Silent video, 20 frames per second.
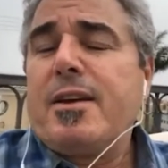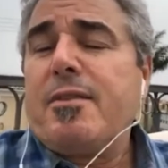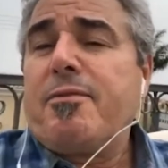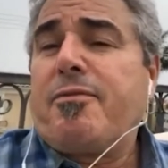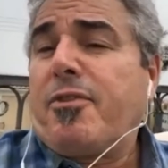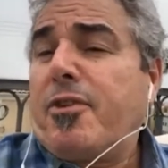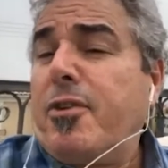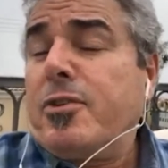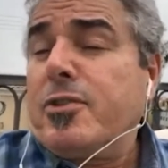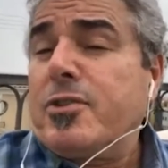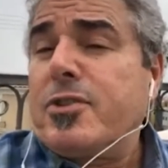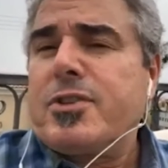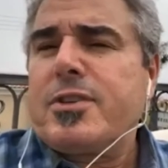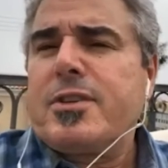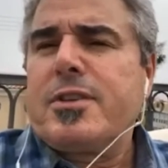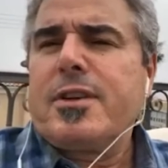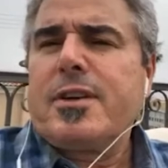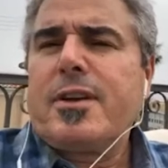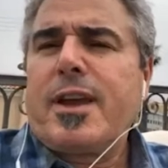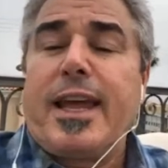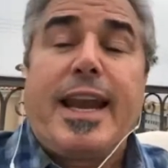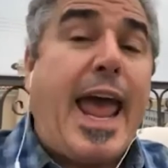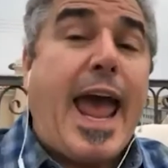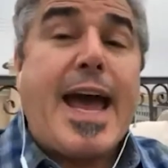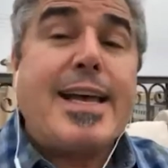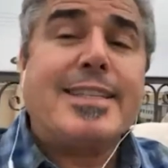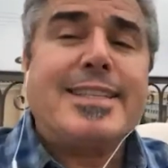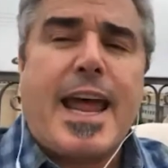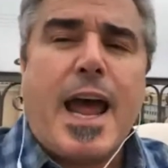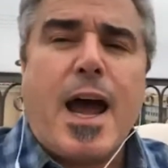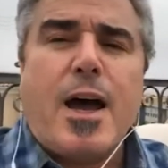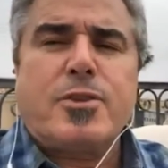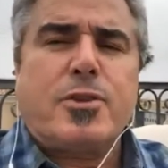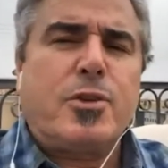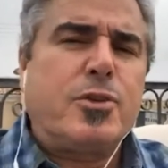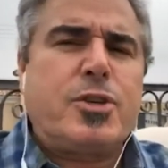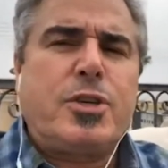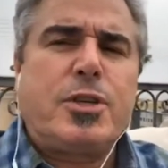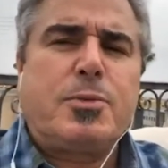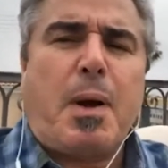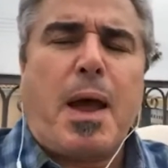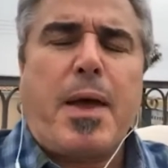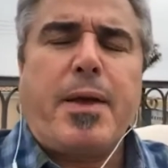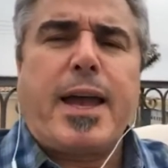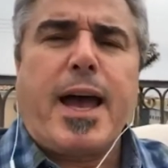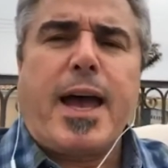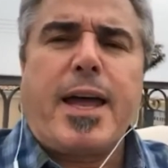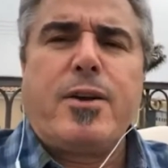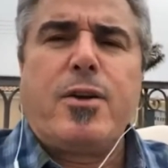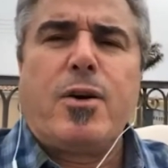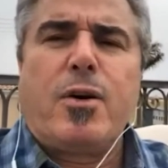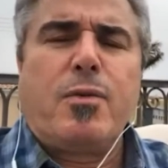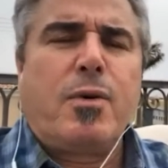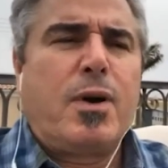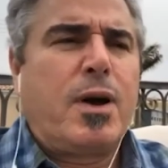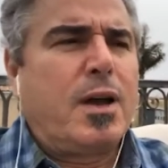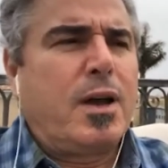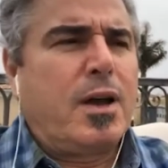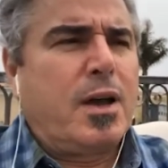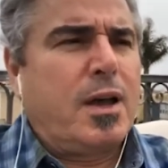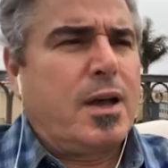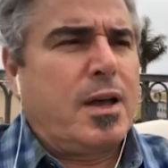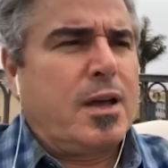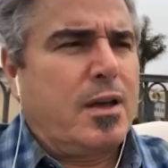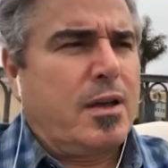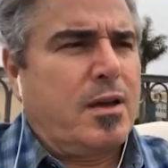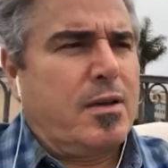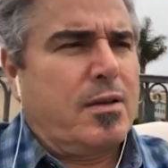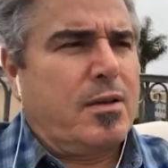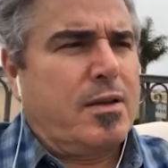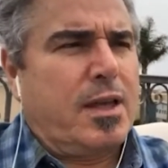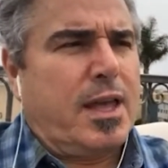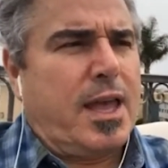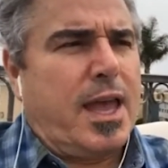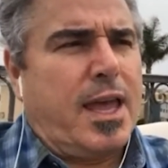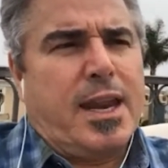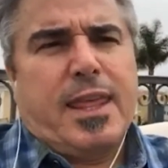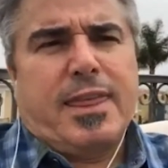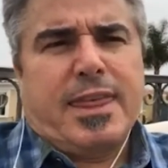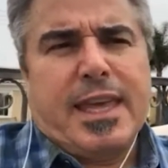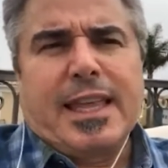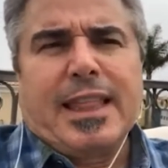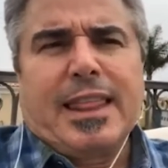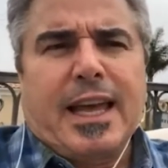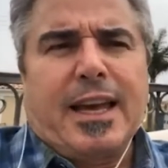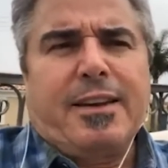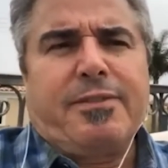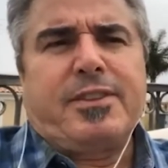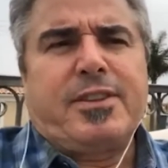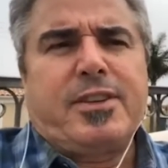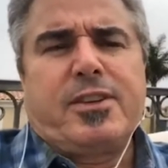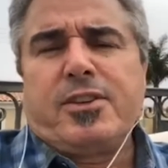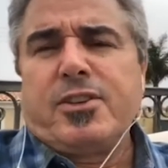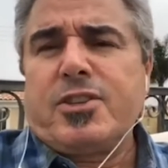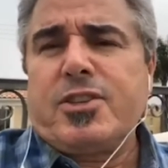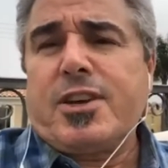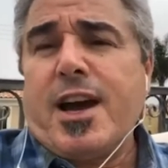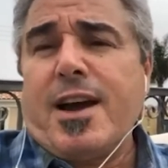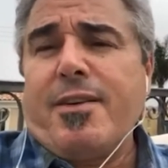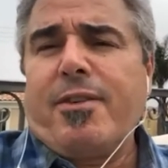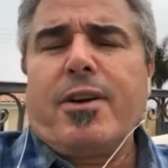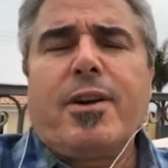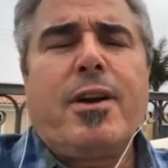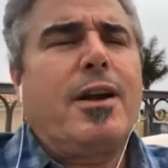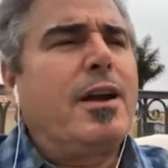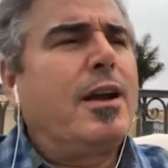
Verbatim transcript: fruits and has now, so she's probably got no anything left to discover.